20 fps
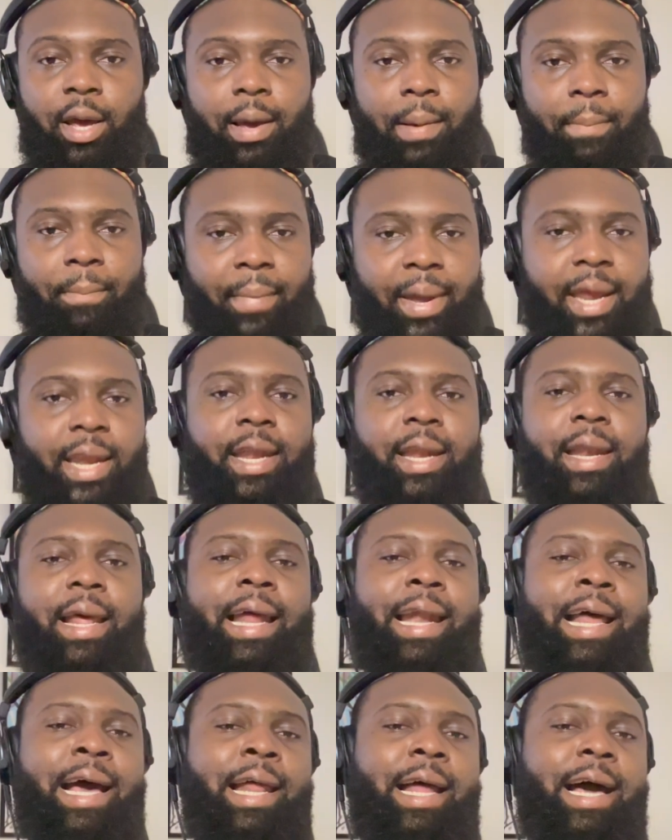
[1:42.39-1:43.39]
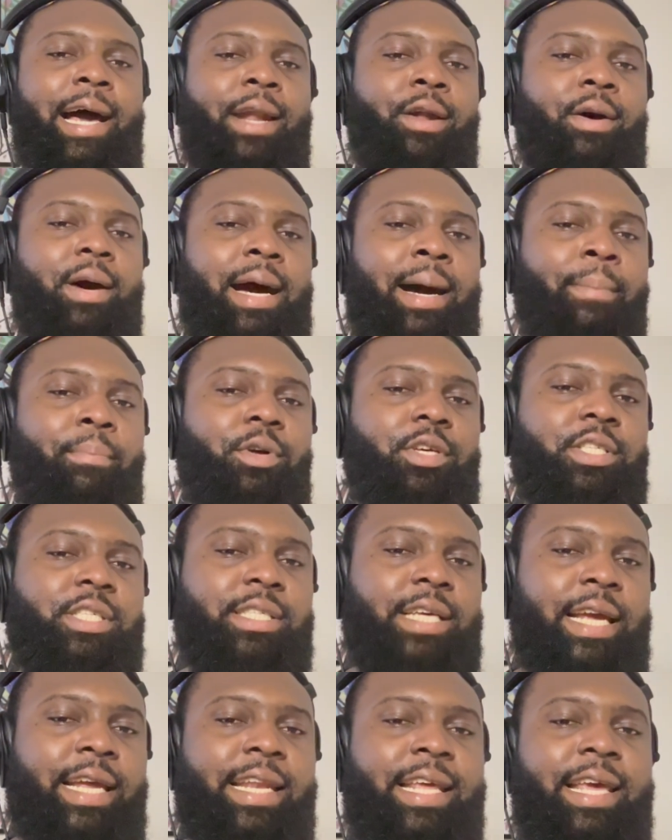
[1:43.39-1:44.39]
Meaning, and I'm not
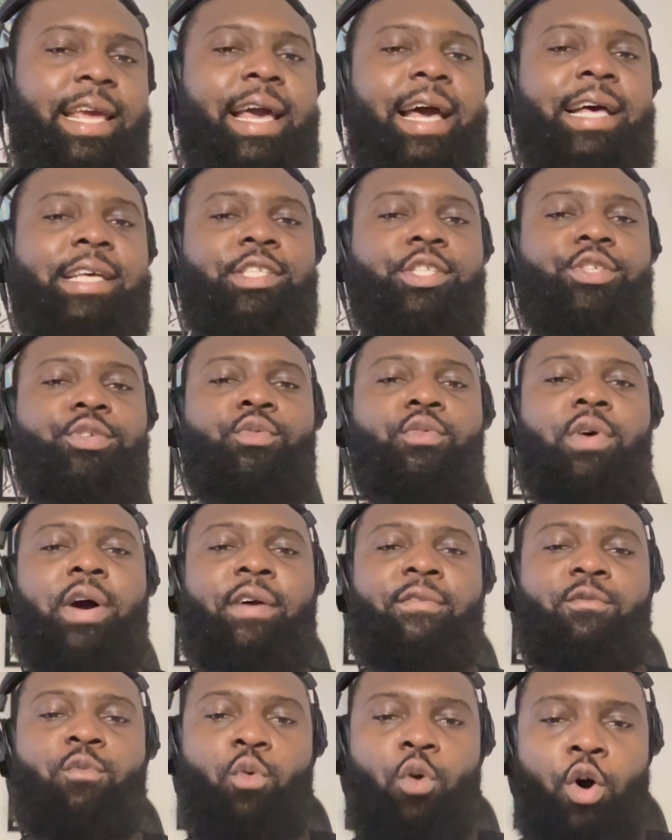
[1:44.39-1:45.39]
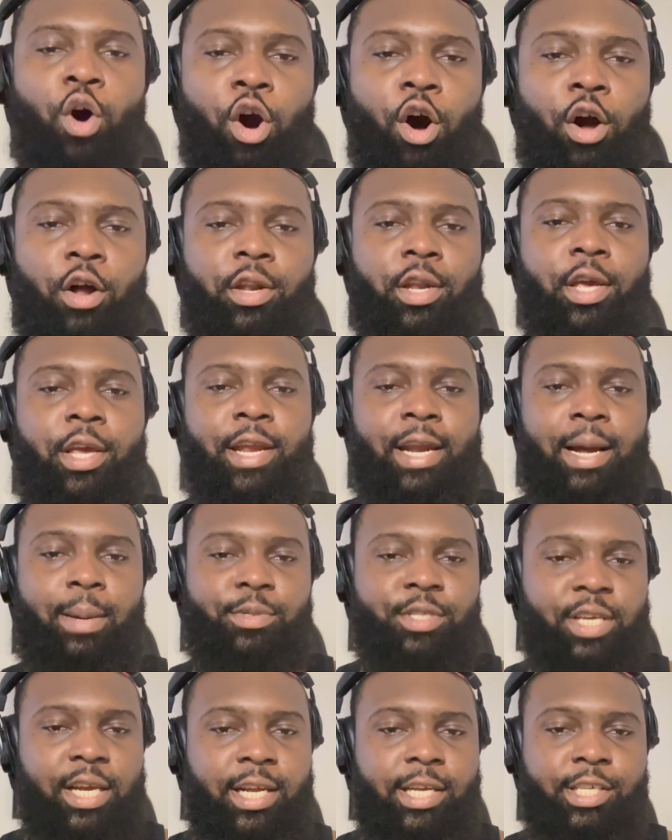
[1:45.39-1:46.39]
saying he has to have won, you know what I'm
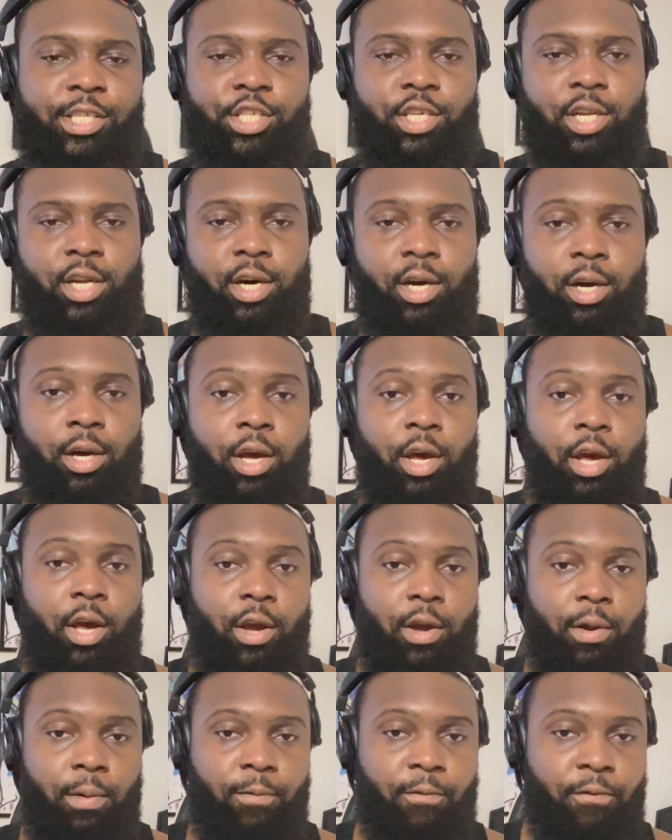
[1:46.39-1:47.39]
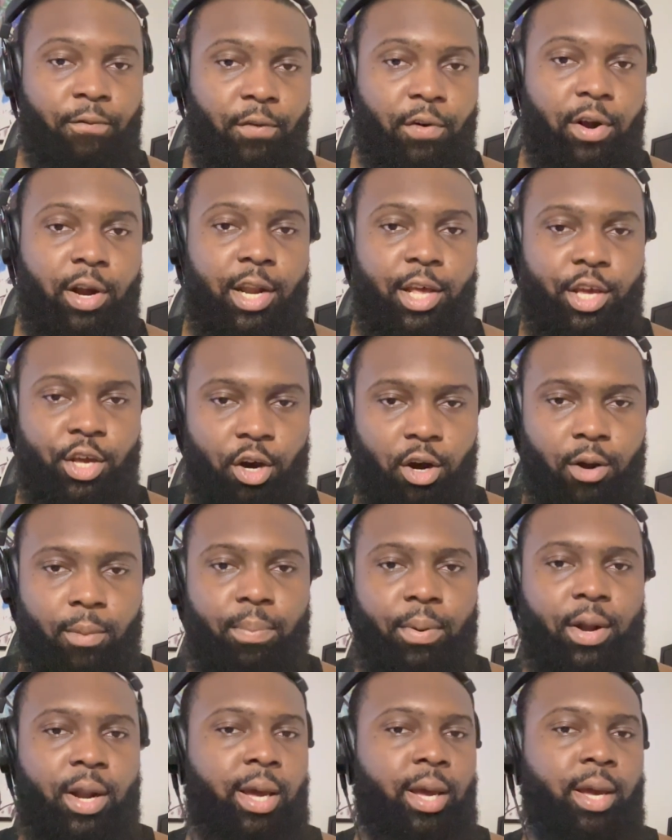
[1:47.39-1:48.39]
saying, he's still a fairly young
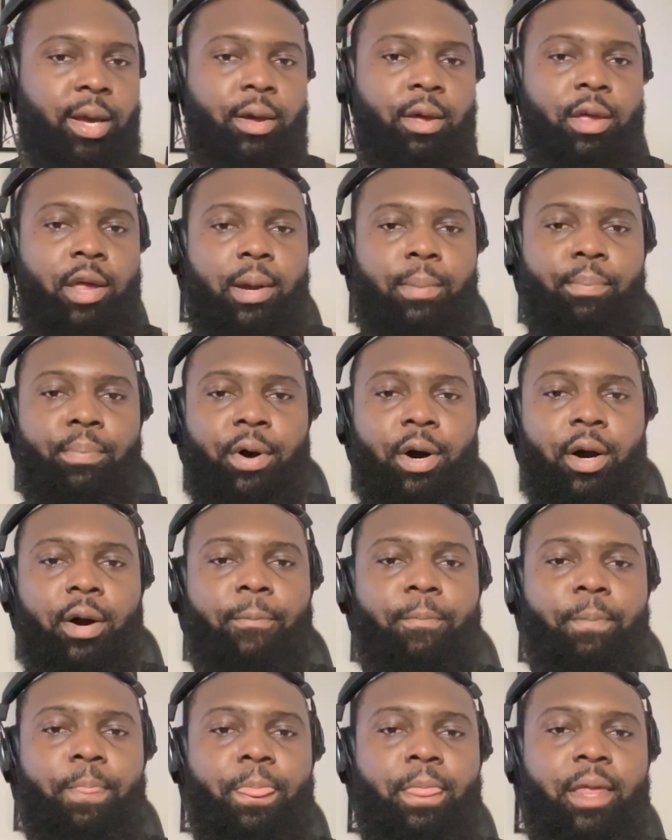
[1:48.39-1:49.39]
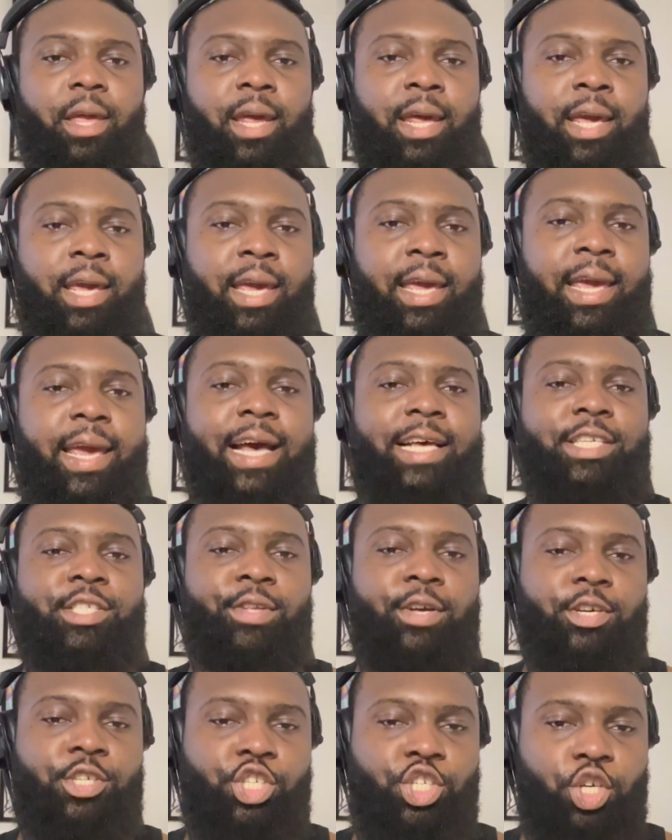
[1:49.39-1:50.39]
player, but he has
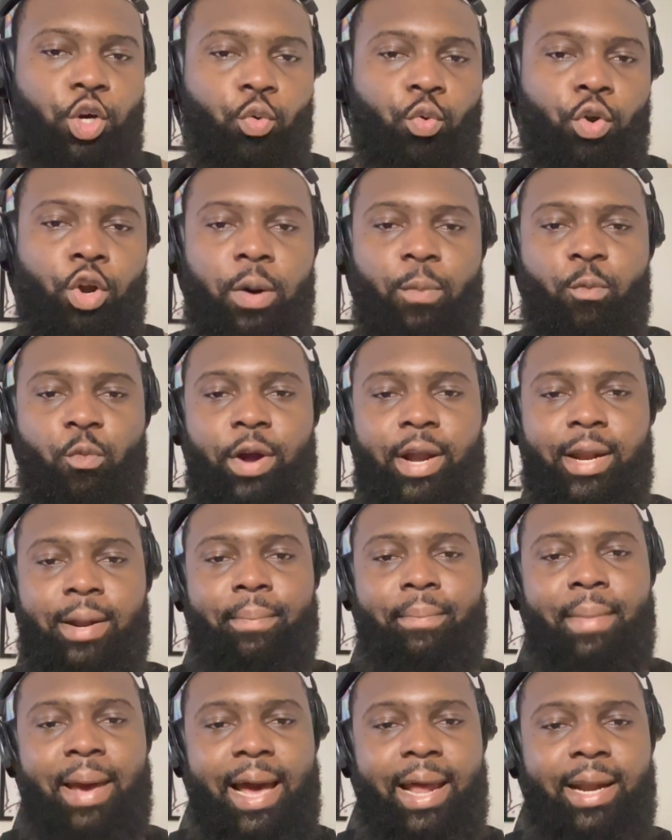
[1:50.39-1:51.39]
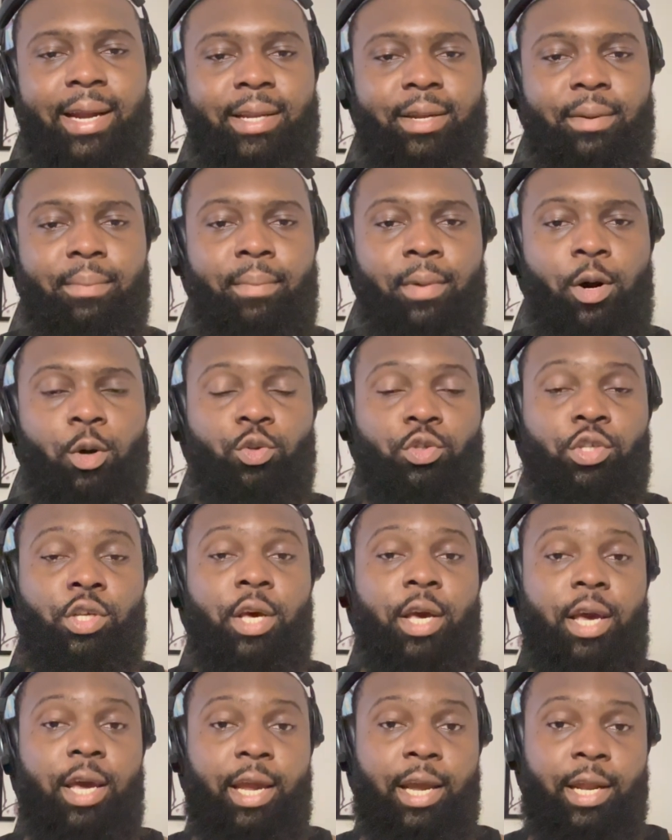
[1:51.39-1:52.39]
not shown up when it mattered the most
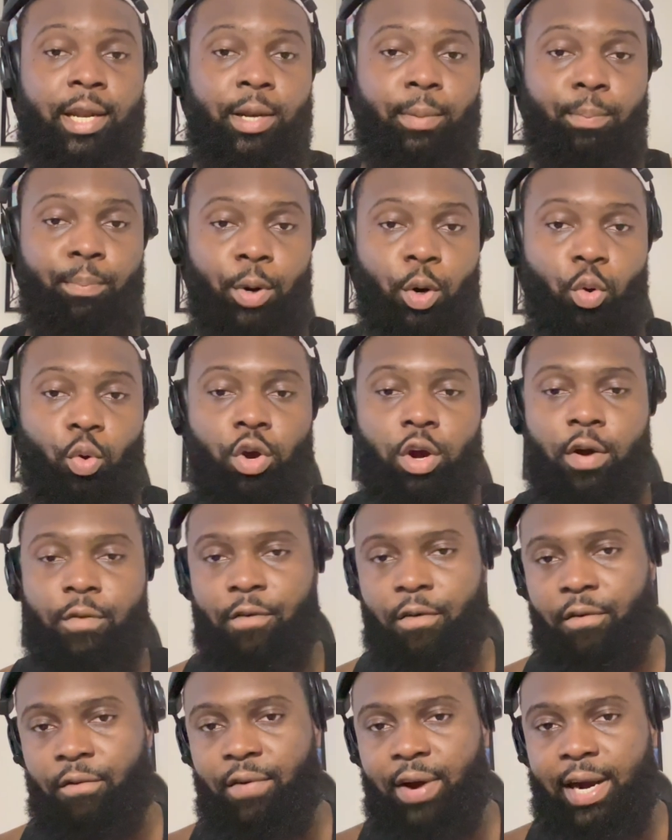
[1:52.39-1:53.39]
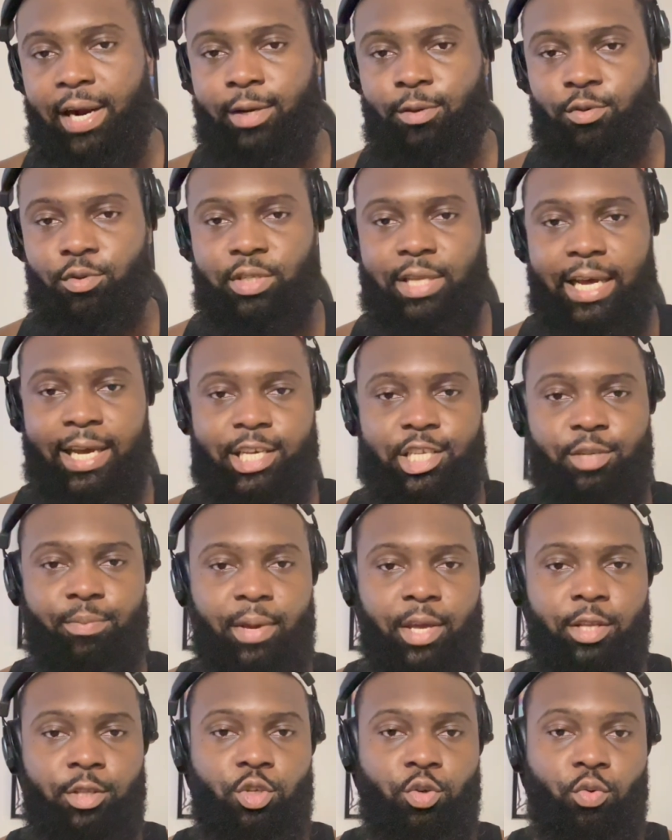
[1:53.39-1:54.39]
in both conference finals that he's
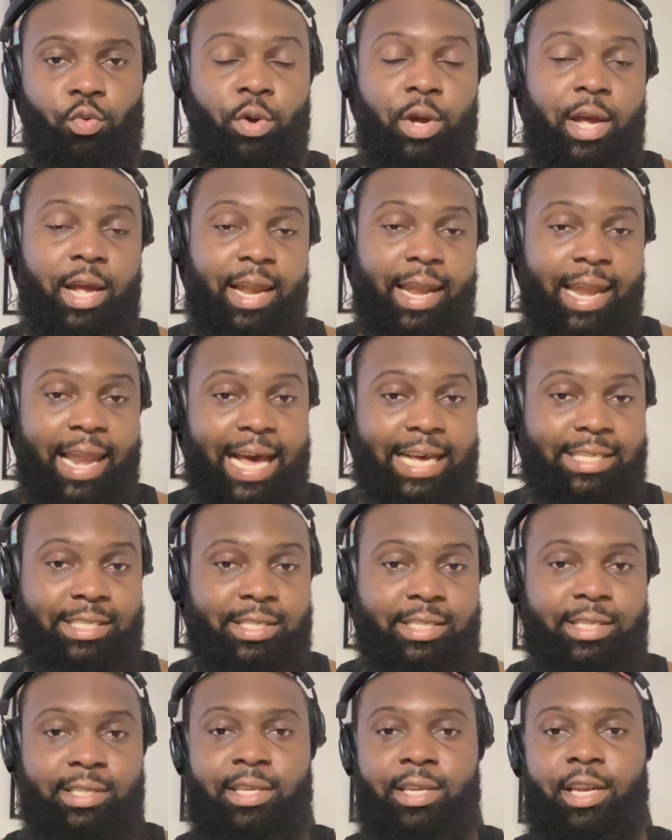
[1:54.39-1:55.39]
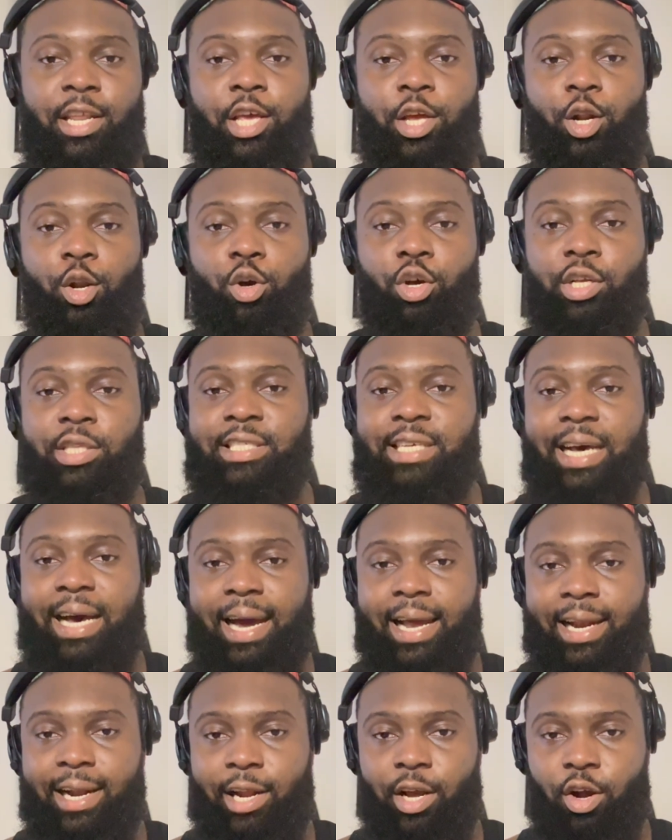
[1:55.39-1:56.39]
been to. Last season, he looked
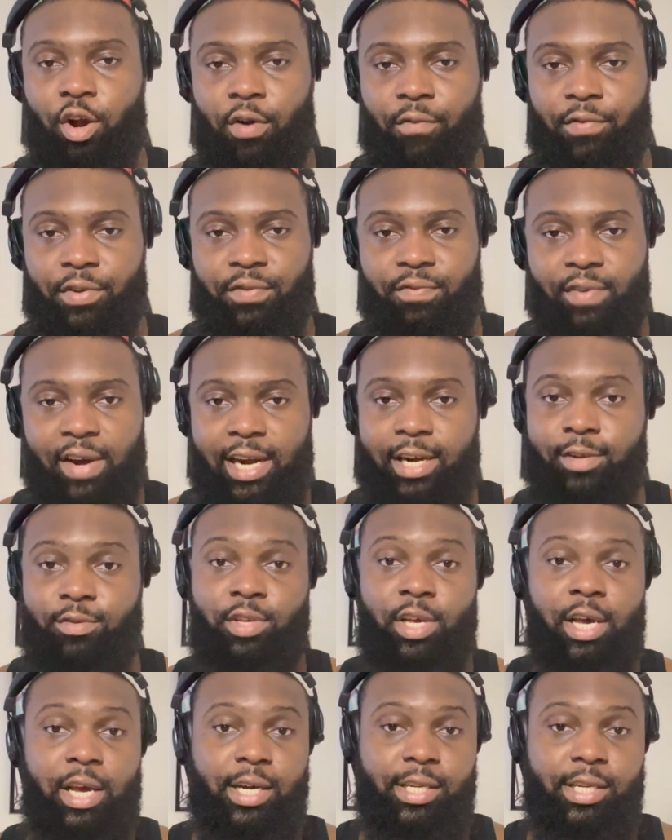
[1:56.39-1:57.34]
tired in the conference finals.